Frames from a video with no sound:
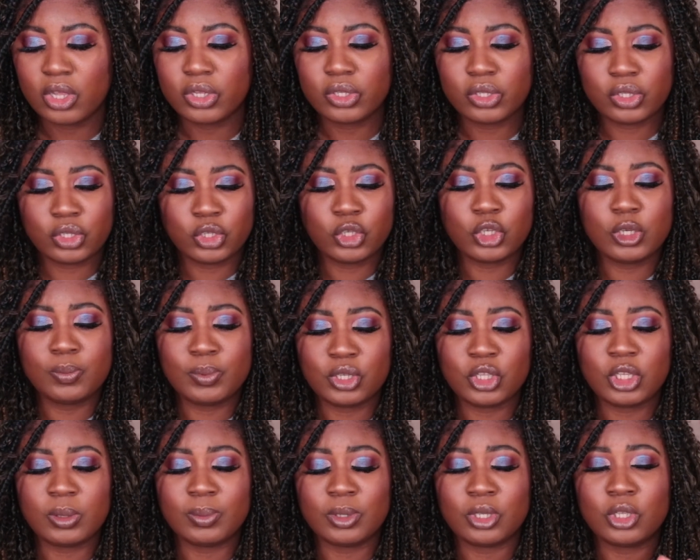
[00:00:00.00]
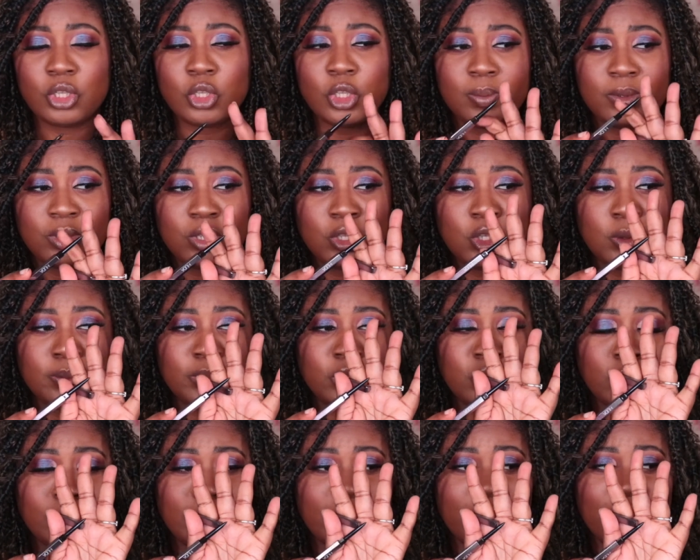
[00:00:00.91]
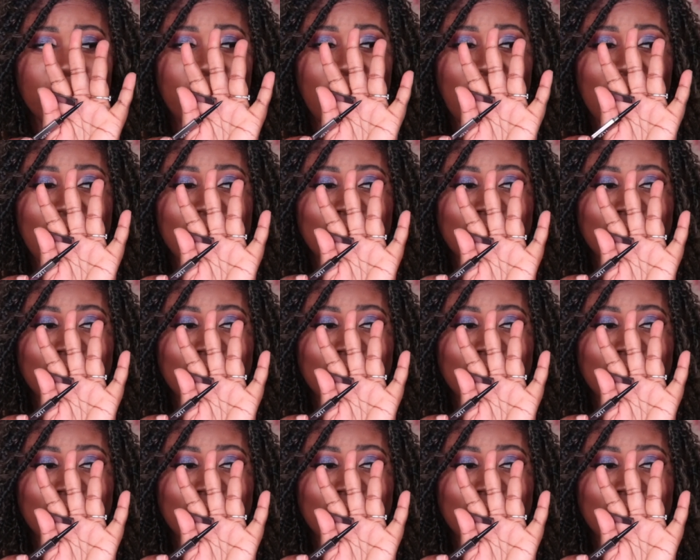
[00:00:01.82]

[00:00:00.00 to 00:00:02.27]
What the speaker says: super fine,